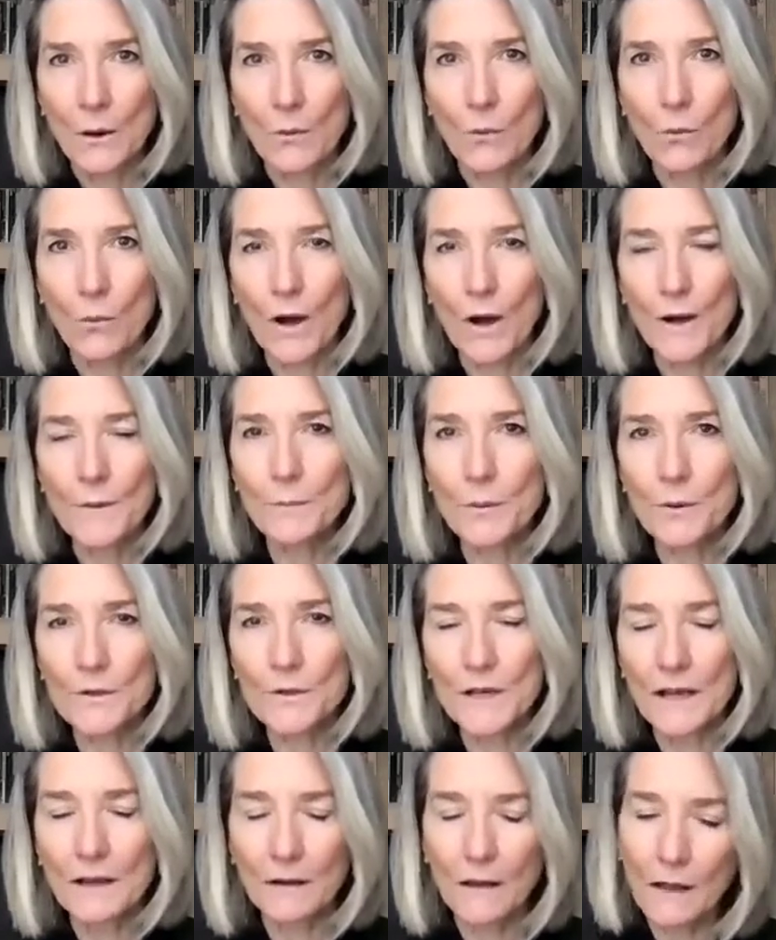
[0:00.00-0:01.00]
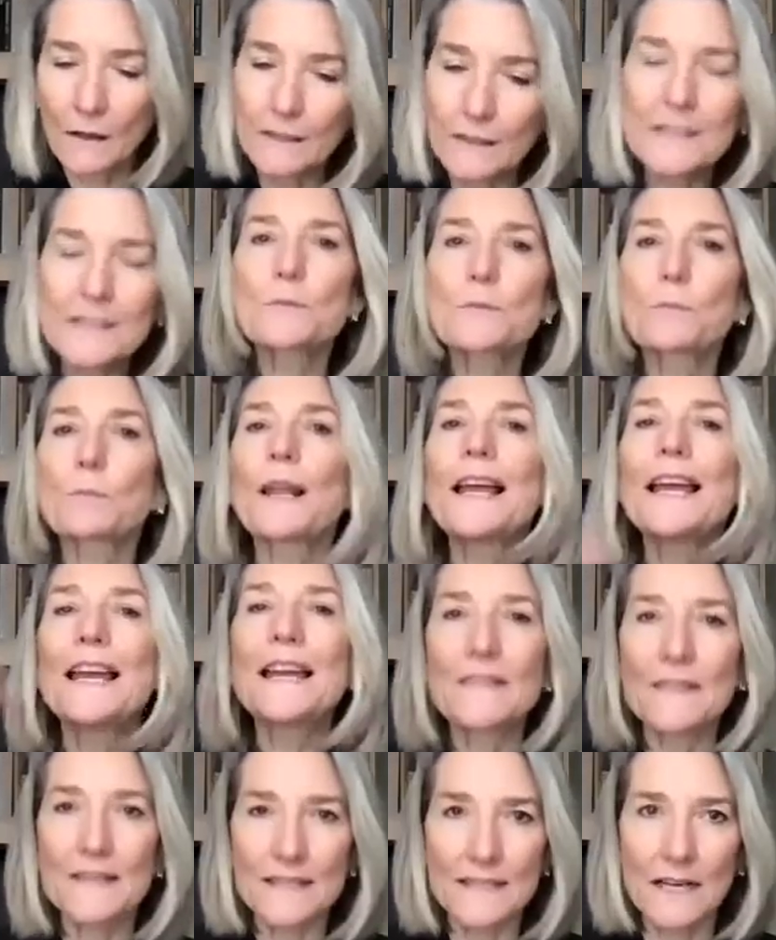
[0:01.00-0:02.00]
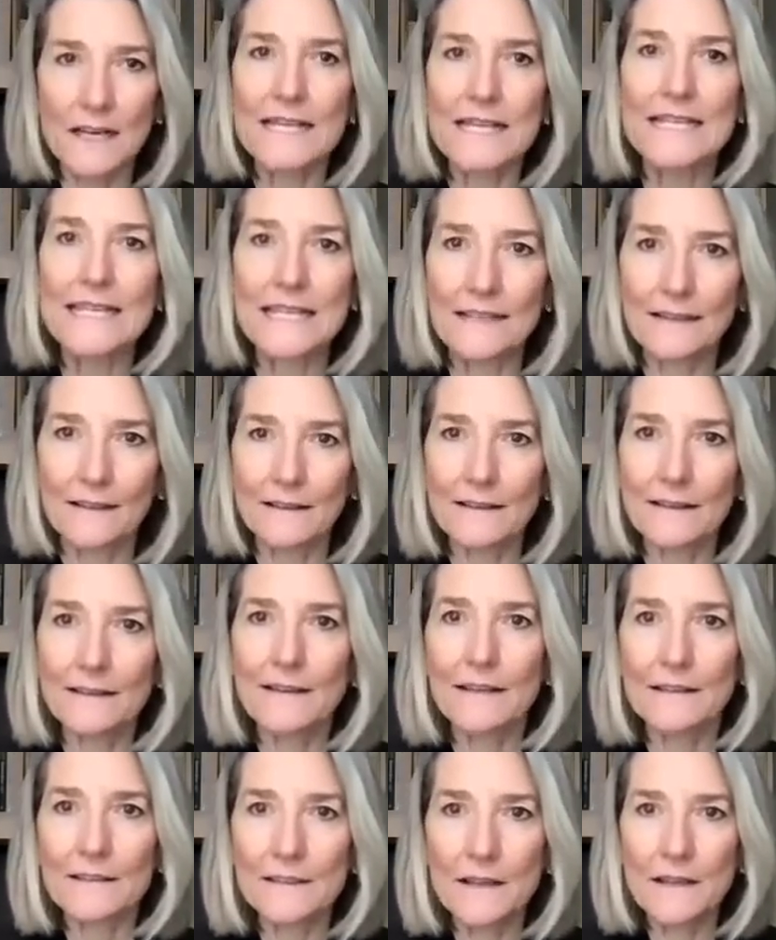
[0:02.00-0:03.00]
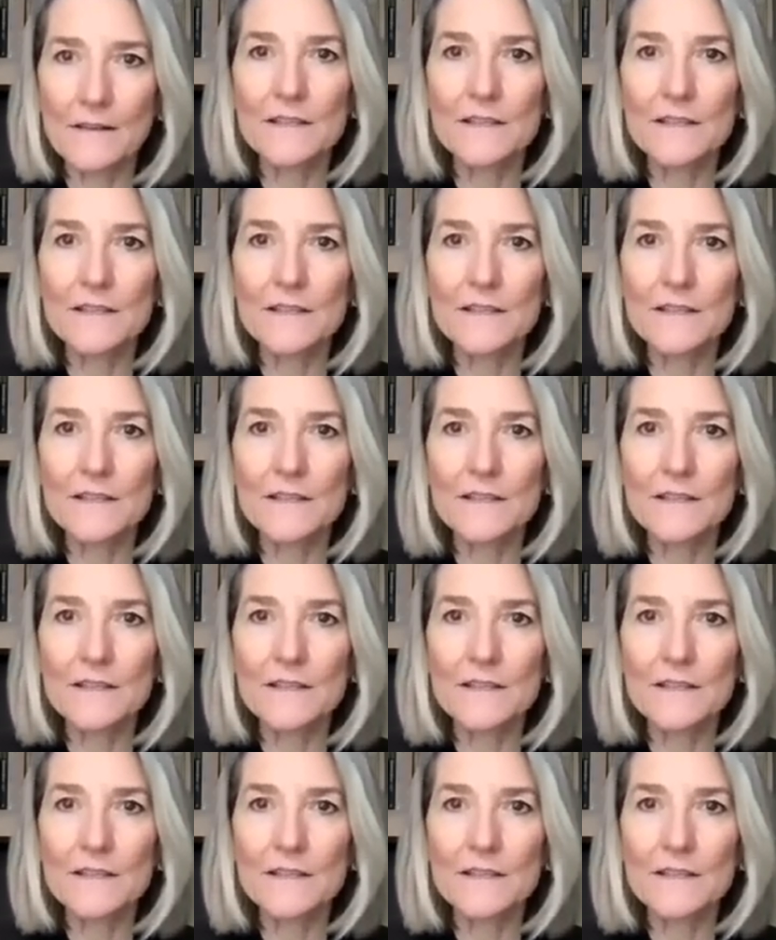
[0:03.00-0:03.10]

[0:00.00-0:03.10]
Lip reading: I'll explain this idea that